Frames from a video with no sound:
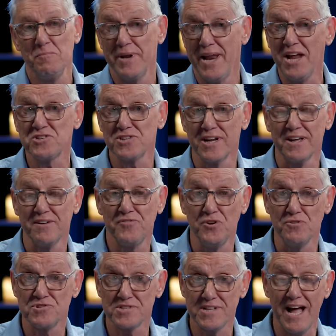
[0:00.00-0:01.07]
But actually, if
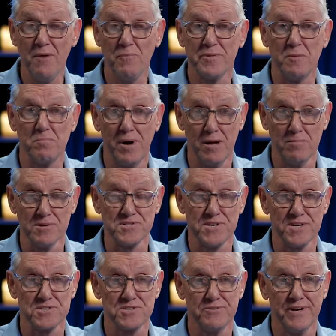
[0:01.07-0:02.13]
you start with the Bible's
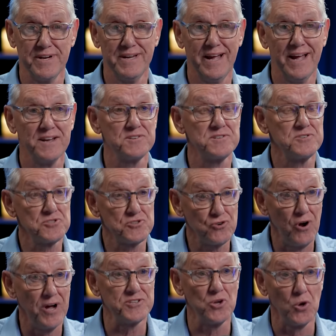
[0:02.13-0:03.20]
history and
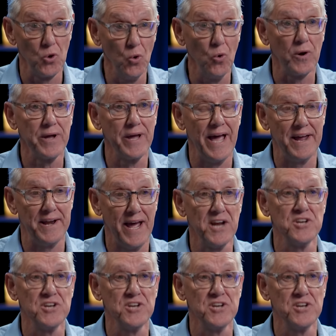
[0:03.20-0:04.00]
try to look at